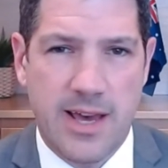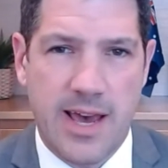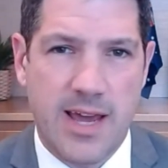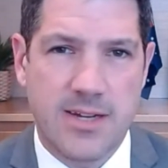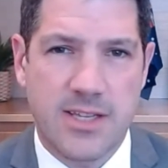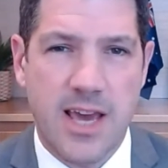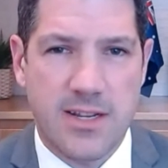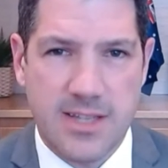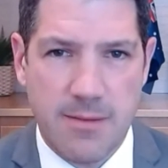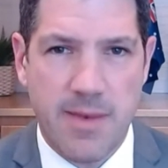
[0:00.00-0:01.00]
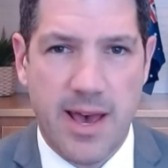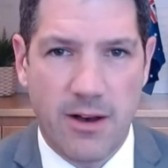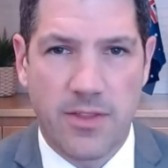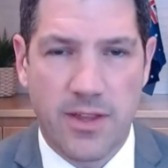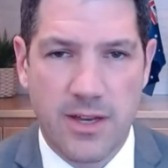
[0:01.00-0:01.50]
And yet
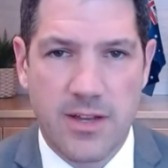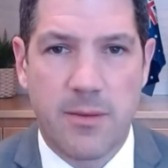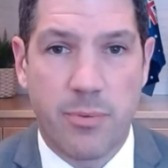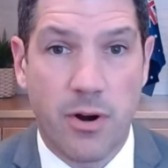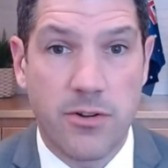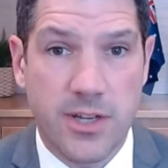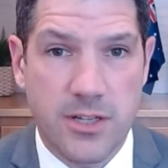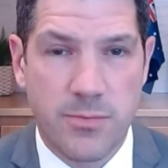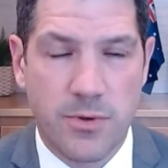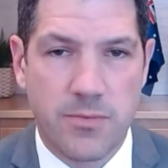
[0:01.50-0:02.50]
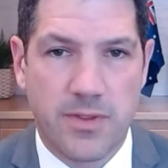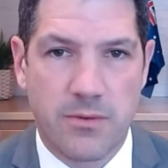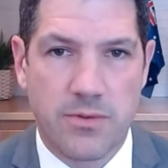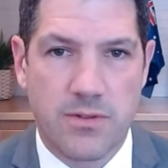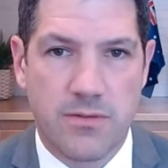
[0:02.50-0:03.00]
somehow the, the protest movement
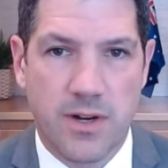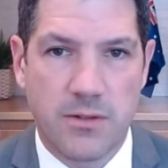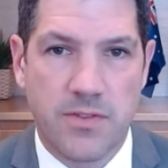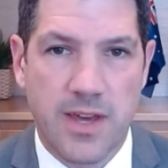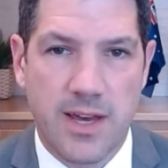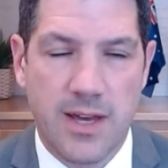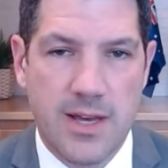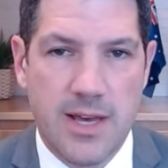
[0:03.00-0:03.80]
that was involved there